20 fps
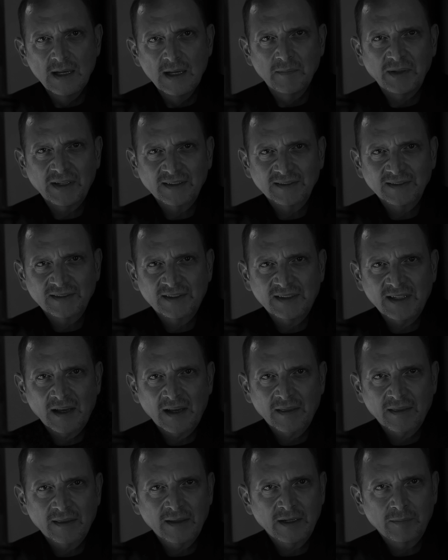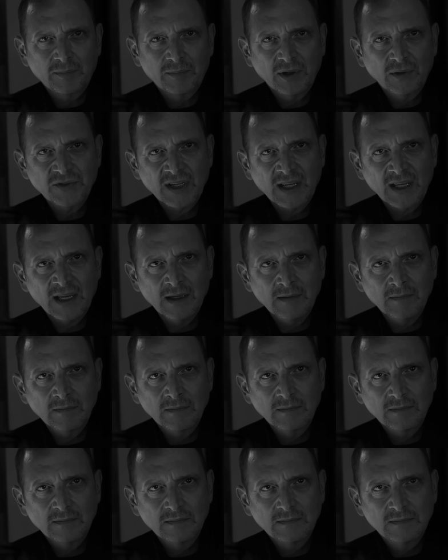Because death, in approaching
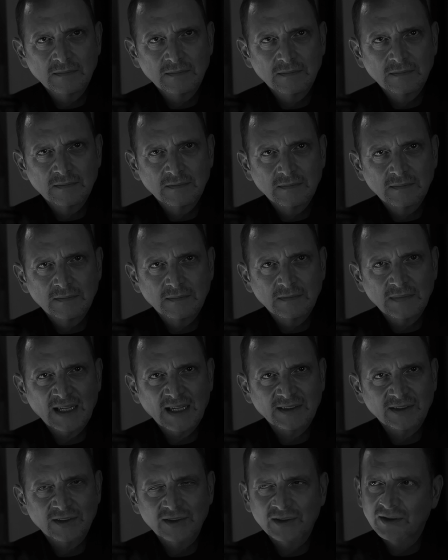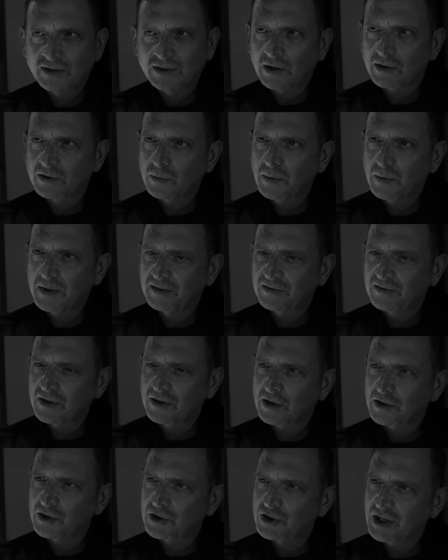him, had stalked with his
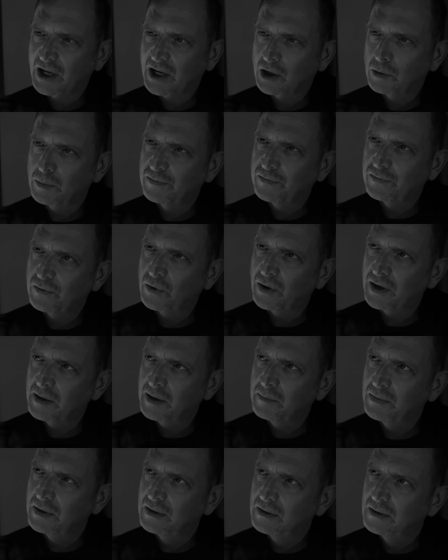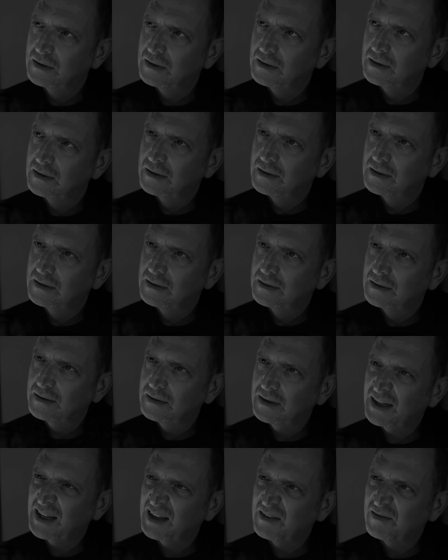dark shadow before him
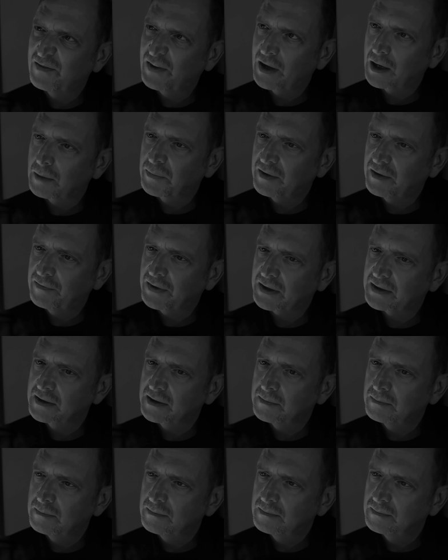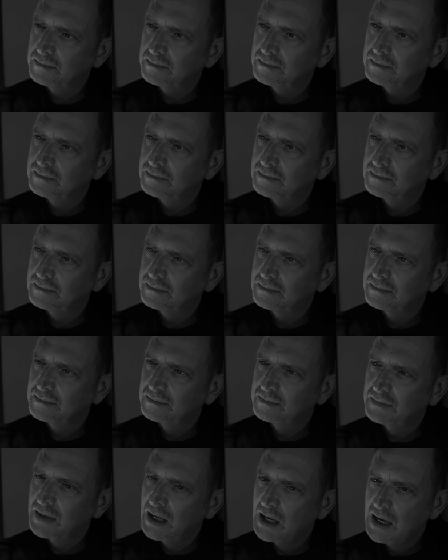and enveloped the victim.
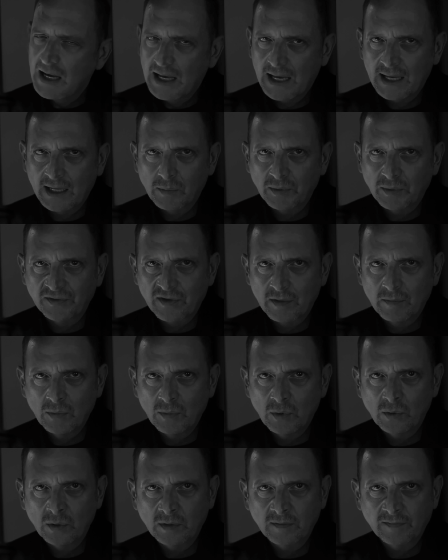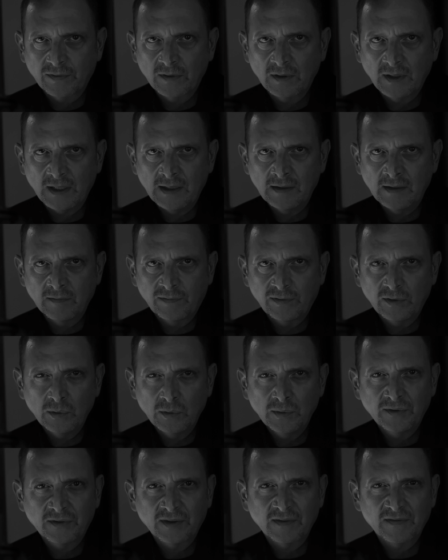And it was the mournful
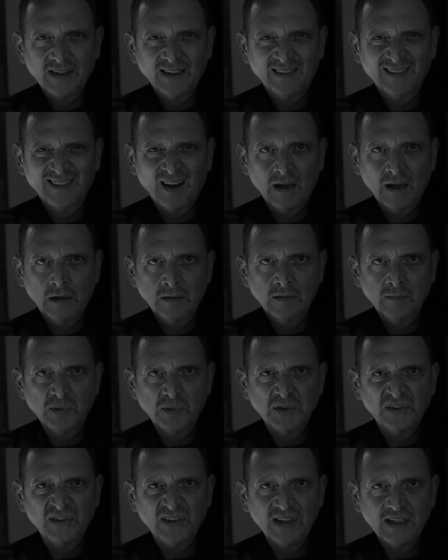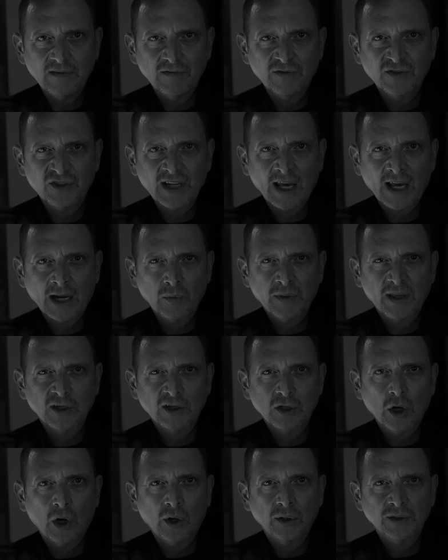influence of this unperceived shadow
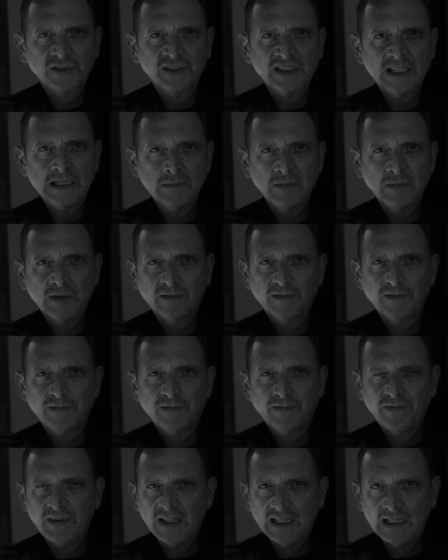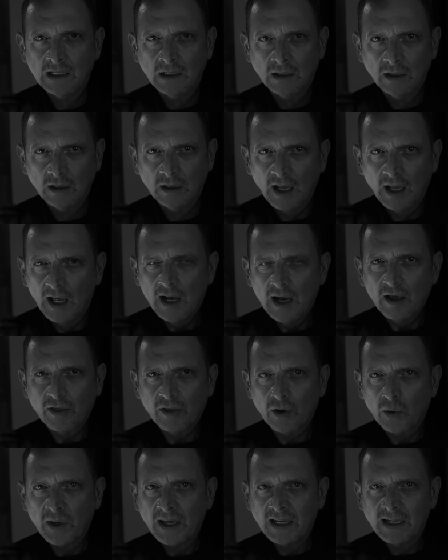that caused him to feel,
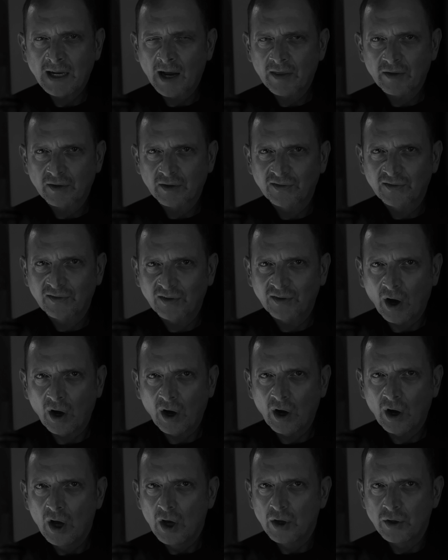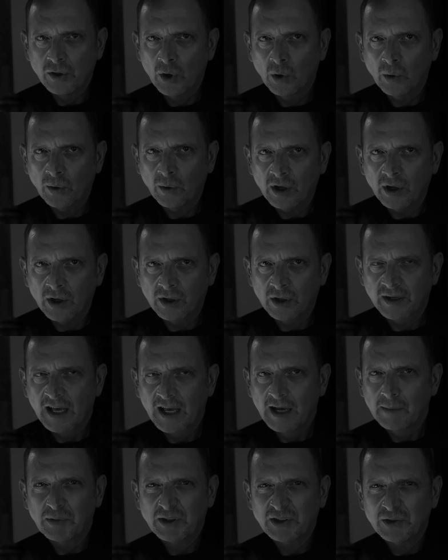though he neither saw nor
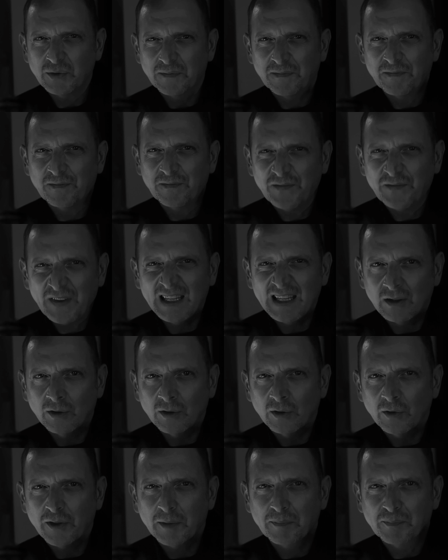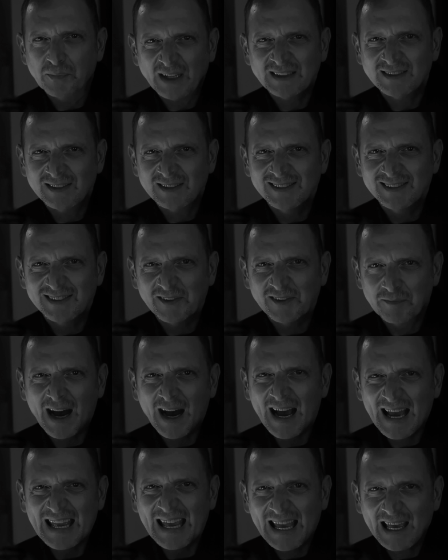heard, but to feel the presence of
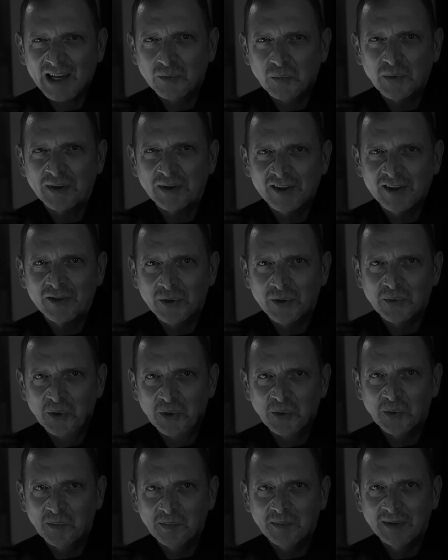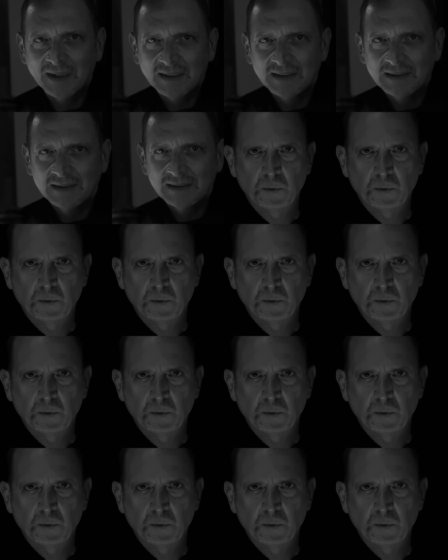my head within the room.